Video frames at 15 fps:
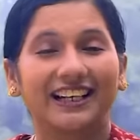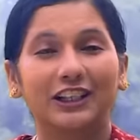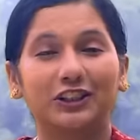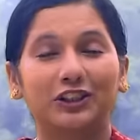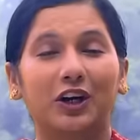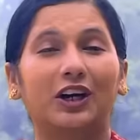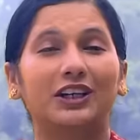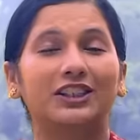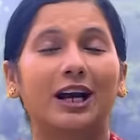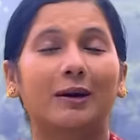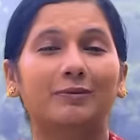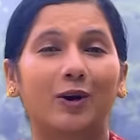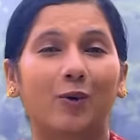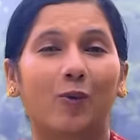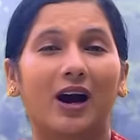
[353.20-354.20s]
In John
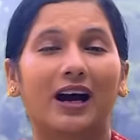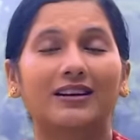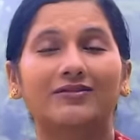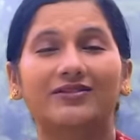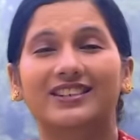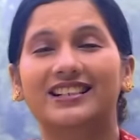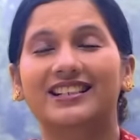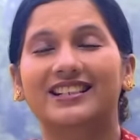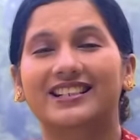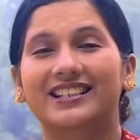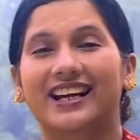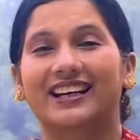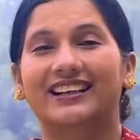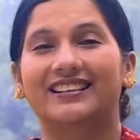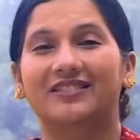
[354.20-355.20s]
chapter 1, verse
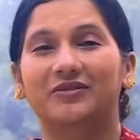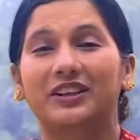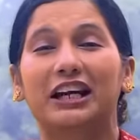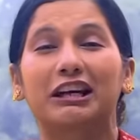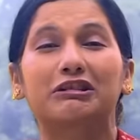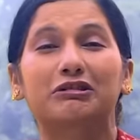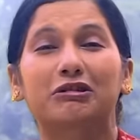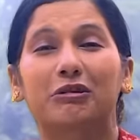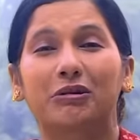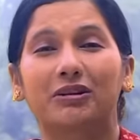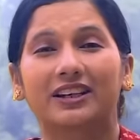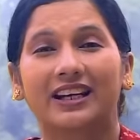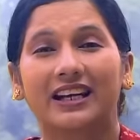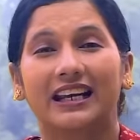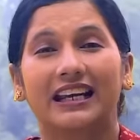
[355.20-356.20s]
10, we are
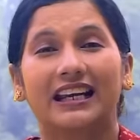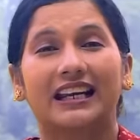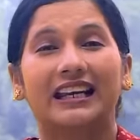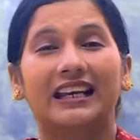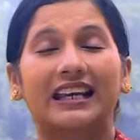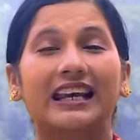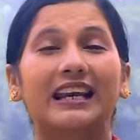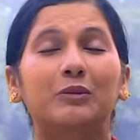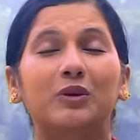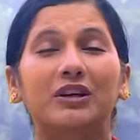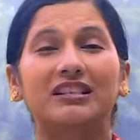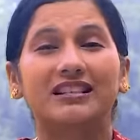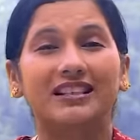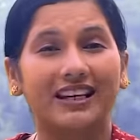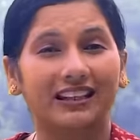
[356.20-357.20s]
told, He
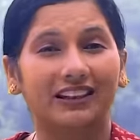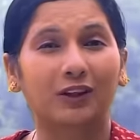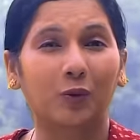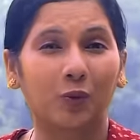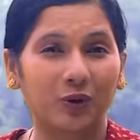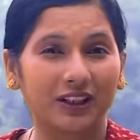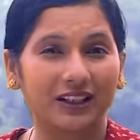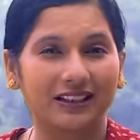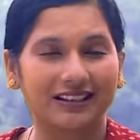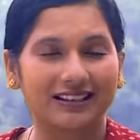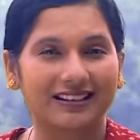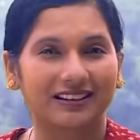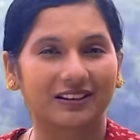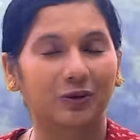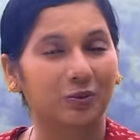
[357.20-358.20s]
was in the
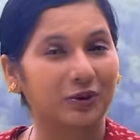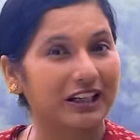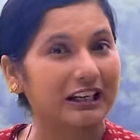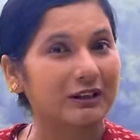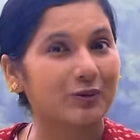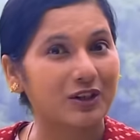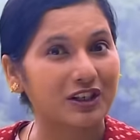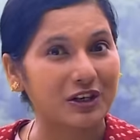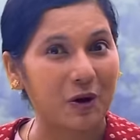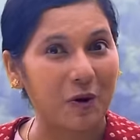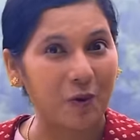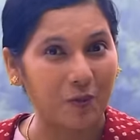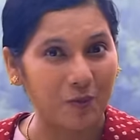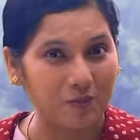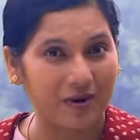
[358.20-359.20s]
world. The world was
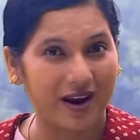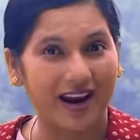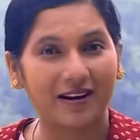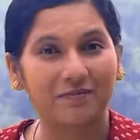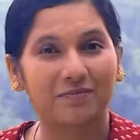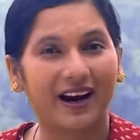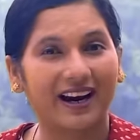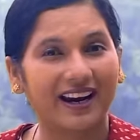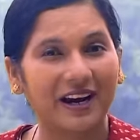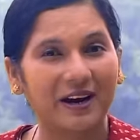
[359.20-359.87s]
made by